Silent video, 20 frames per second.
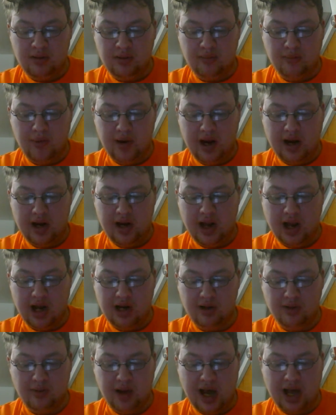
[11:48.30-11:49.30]
Rey had
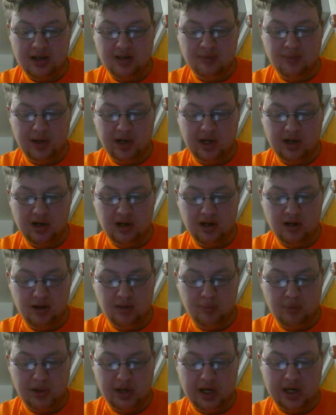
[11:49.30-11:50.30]
a last-minute
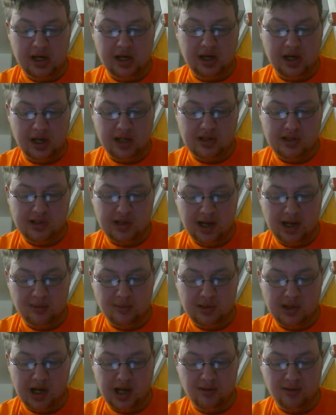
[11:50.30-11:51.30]
opening and
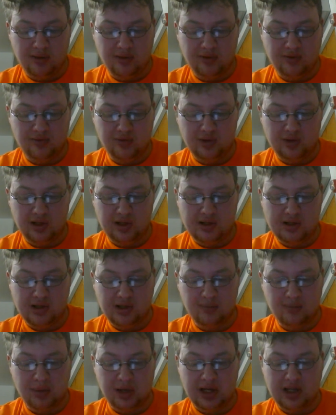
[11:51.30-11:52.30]
stabbed Kylo through the
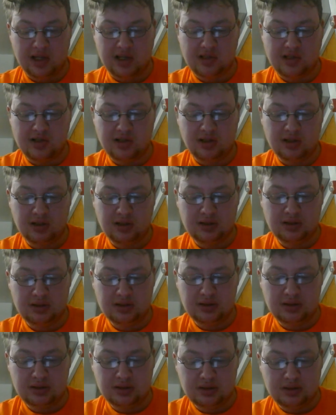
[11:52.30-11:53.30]
stomach and
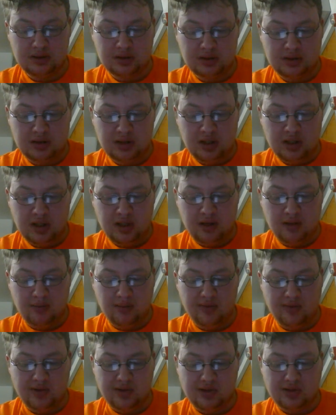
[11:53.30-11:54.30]

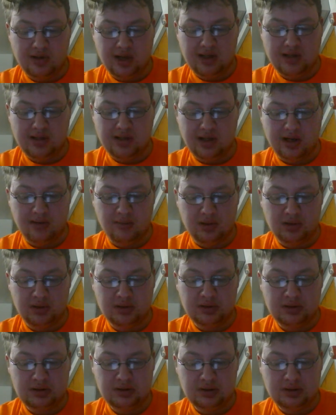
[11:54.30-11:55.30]
with his lightsaber,
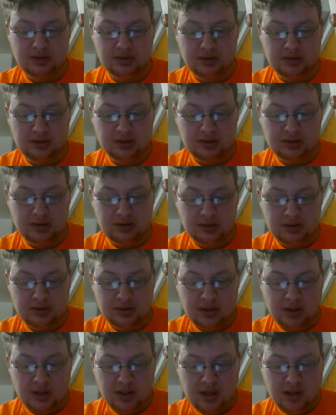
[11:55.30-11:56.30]

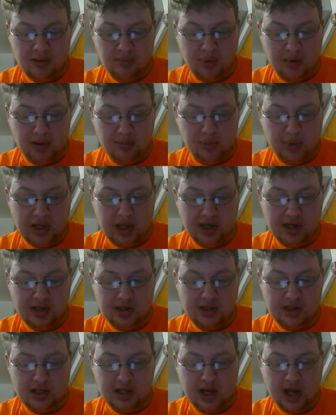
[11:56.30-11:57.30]
but because
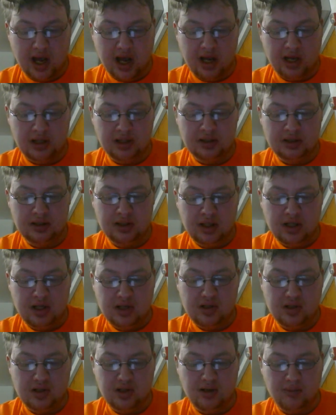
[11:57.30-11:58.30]
she had
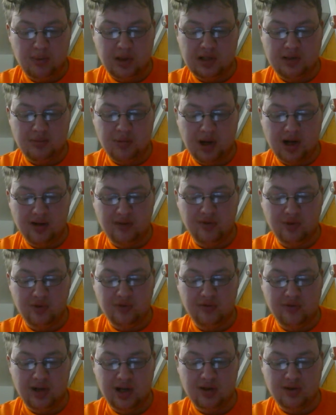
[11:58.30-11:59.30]
so much powerful
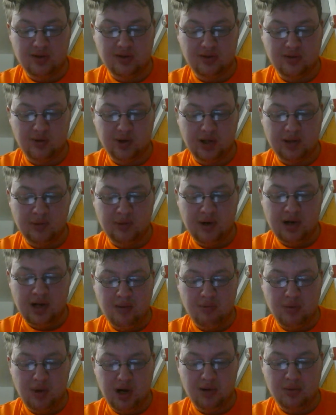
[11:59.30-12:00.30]
feelings for him,
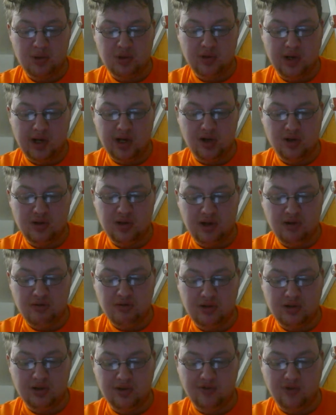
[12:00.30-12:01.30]
moments later she
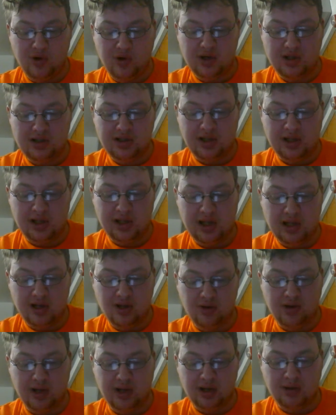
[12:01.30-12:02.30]
uses the Force to
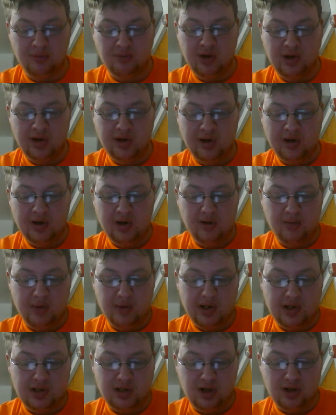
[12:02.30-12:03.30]
heal him. We
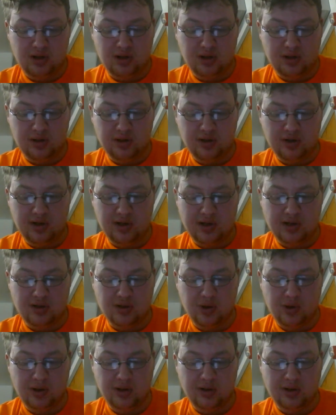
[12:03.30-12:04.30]
saw her do this
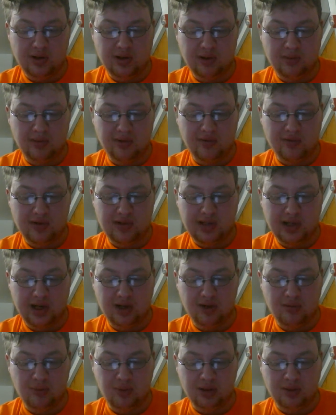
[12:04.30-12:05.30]
earlier with a
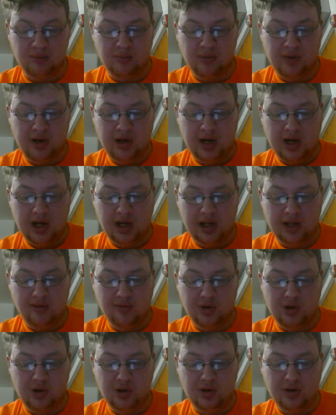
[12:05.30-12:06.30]
sandworm, and
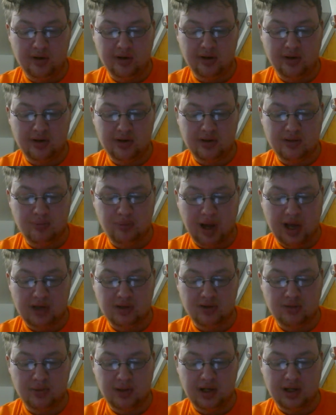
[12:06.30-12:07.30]
even earlier this
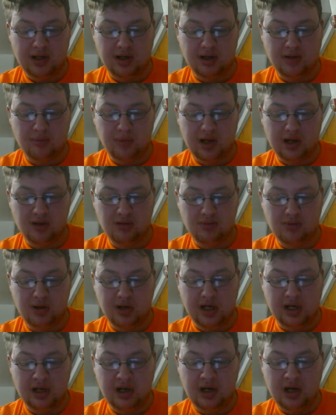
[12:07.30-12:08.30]
past week in The
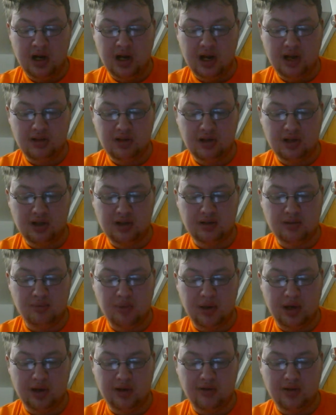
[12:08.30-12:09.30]
Mandalorian. It's also
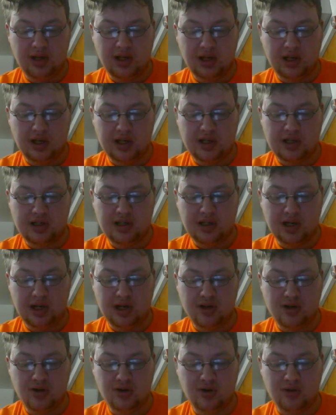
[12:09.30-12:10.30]
been a thing in the
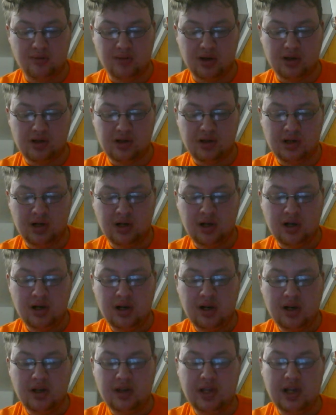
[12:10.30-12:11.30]
extended universe.
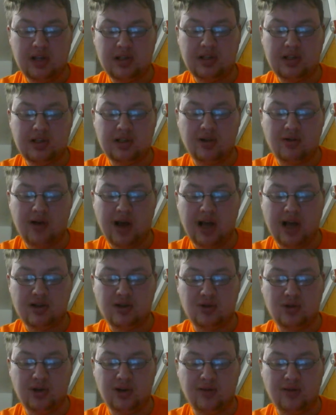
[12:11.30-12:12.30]
This is the last
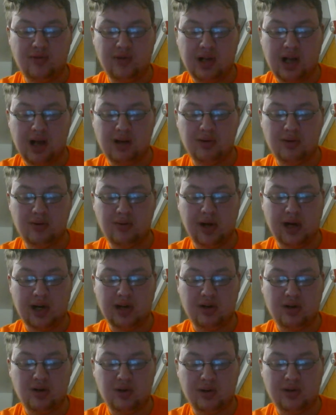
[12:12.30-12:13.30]
straw for Kylo Ren,
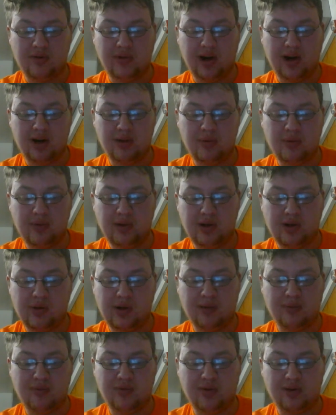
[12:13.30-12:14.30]
who is finally
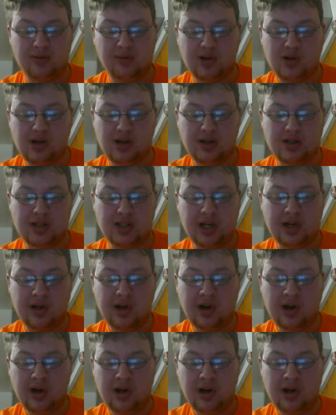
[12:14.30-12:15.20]
reclaimed from the dark side